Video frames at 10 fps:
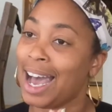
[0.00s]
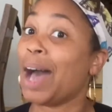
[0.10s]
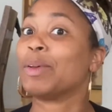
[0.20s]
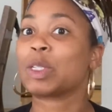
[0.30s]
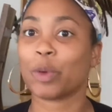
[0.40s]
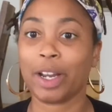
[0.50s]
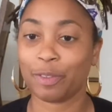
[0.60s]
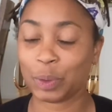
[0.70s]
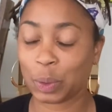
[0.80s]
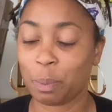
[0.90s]
I was
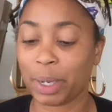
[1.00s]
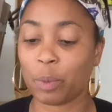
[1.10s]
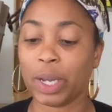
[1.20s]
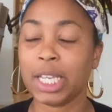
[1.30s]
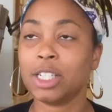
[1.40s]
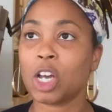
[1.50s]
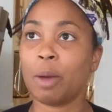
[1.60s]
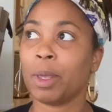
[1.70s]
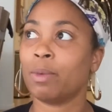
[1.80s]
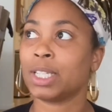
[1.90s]
grateful. But what he
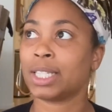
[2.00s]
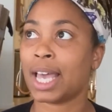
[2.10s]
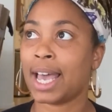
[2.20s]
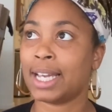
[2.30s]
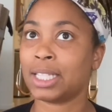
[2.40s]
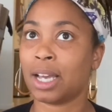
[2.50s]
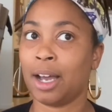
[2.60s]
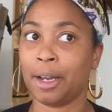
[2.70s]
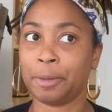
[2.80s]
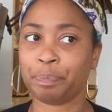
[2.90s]
told me was that,
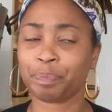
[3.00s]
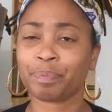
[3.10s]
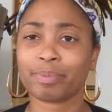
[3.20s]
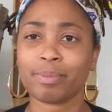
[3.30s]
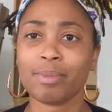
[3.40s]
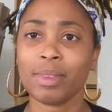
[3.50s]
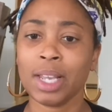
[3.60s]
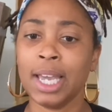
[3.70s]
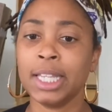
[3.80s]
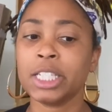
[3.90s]
and
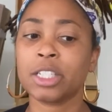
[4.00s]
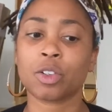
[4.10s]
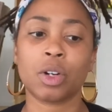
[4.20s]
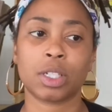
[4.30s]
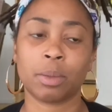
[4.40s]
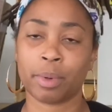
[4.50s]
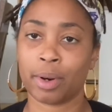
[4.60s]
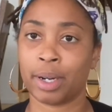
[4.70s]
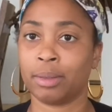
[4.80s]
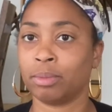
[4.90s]
this is across the
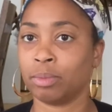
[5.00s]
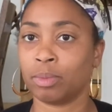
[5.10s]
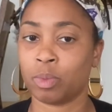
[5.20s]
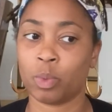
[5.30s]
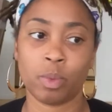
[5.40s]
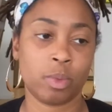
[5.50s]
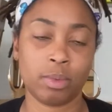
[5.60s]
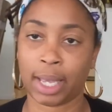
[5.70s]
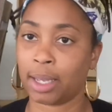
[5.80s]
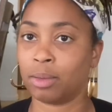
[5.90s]
board,
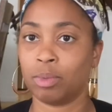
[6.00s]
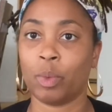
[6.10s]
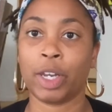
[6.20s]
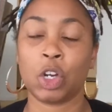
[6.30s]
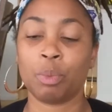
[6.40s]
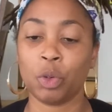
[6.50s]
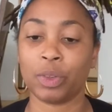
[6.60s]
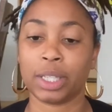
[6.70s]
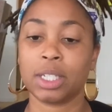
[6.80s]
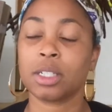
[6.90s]
like when you're
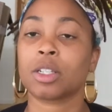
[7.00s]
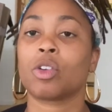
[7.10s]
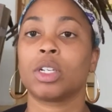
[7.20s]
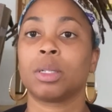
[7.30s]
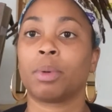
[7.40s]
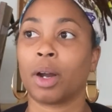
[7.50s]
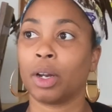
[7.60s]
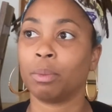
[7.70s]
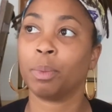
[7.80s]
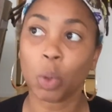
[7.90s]
moving, this is across the
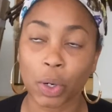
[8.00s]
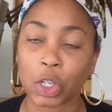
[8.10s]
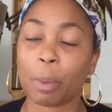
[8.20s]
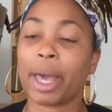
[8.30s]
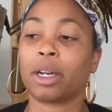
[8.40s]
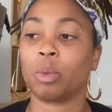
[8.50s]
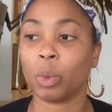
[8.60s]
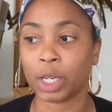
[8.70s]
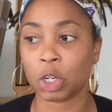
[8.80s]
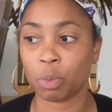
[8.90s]
board no matter
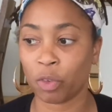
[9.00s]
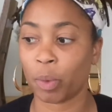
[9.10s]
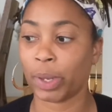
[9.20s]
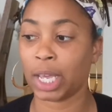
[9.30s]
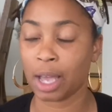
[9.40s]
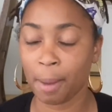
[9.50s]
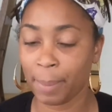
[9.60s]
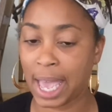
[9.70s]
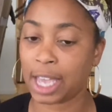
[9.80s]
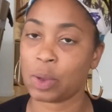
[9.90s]
when you're moving. When they come
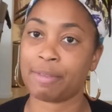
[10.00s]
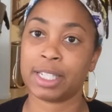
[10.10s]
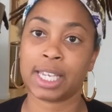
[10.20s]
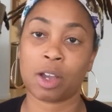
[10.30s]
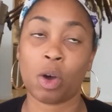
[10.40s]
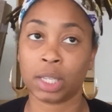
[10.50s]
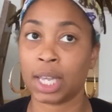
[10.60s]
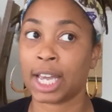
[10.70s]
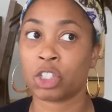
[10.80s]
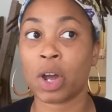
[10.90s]
pack, you have to take all the
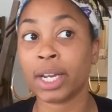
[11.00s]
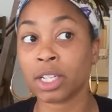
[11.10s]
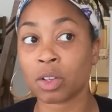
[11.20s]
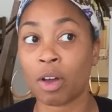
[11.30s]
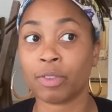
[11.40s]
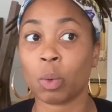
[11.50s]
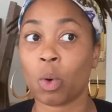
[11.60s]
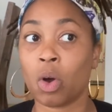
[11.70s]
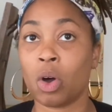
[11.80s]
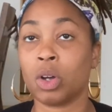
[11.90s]
electronics off the
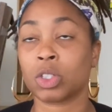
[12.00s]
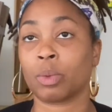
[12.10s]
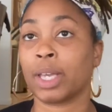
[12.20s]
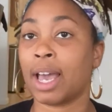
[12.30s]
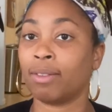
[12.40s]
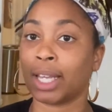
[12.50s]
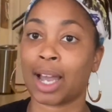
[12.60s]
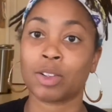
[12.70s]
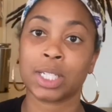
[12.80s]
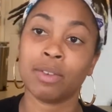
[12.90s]
wall. So we have like
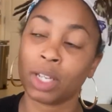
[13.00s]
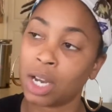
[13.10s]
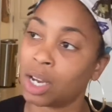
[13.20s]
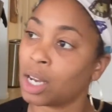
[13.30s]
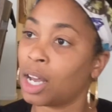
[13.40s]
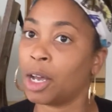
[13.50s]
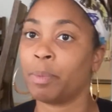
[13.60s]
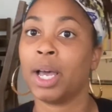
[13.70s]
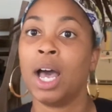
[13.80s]
our TV hung up.